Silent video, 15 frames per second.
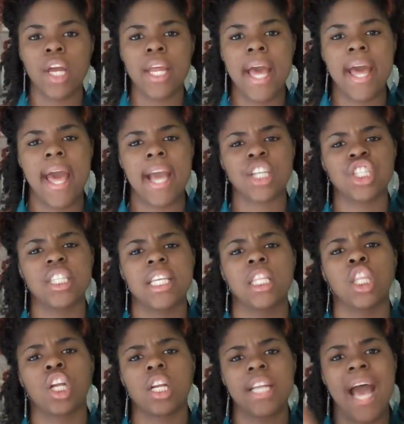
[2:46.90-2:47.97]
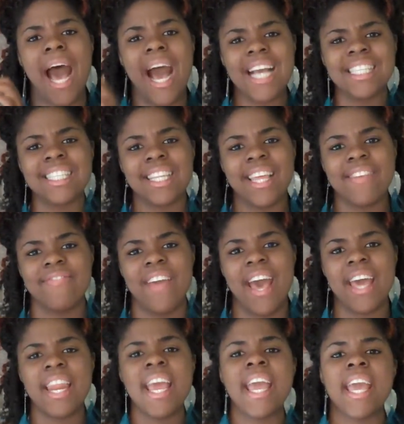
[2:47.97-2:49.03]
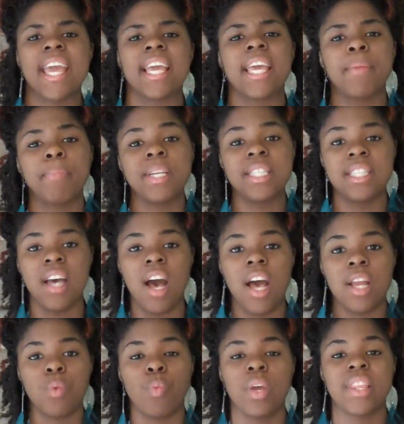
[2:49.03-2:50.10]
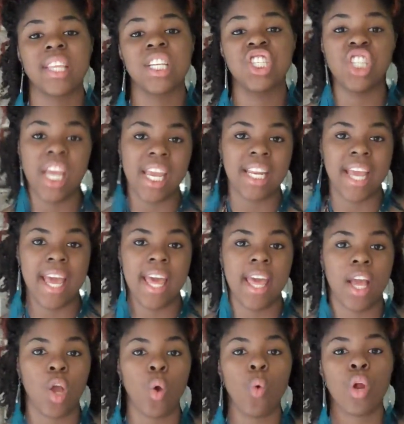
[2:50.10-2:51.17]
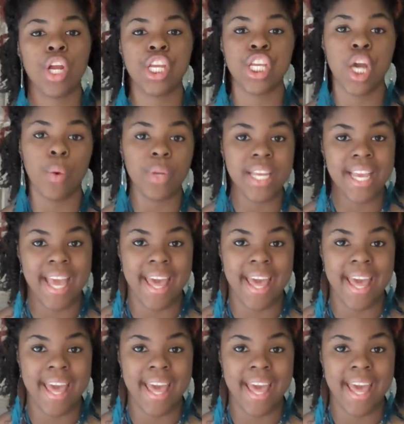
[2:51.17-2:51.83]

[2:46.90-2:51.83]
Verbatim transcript: to actually learn to isolate that, can be done with a jade egg or a yoni